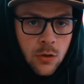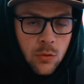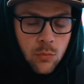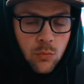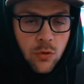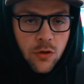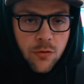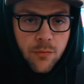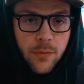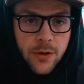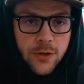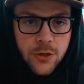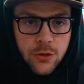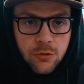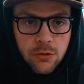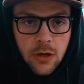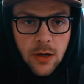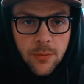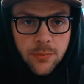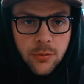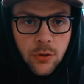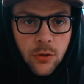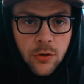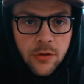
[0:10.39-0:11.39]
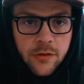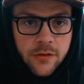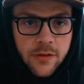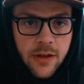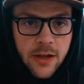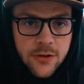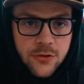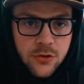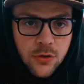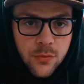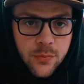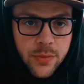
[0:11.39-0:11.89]
with my new upload
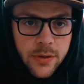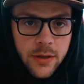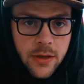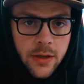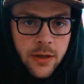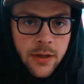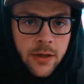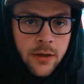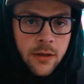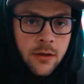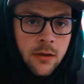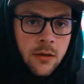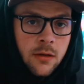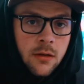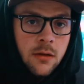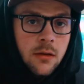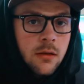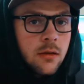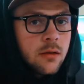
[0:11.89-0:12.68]
schedule being